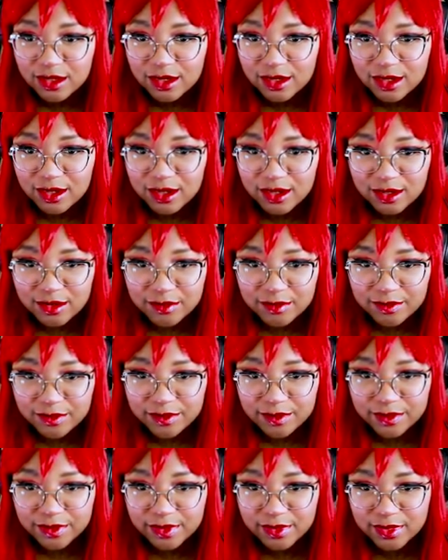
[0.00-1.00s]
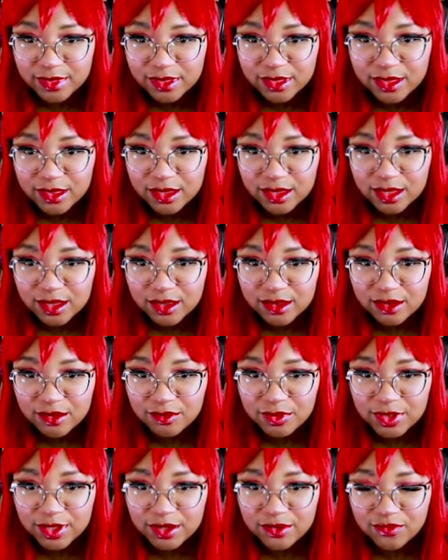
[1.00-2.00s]
Alright. So
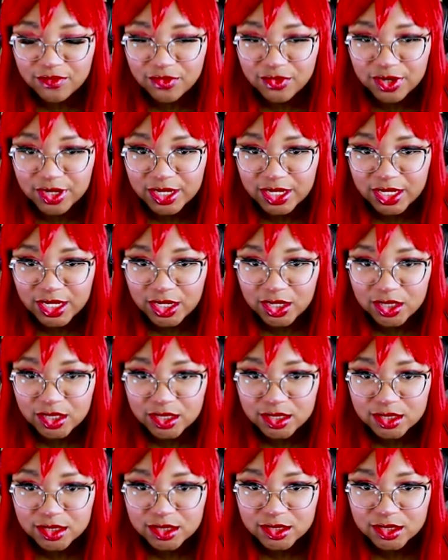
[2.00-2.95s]
we looking for a gear,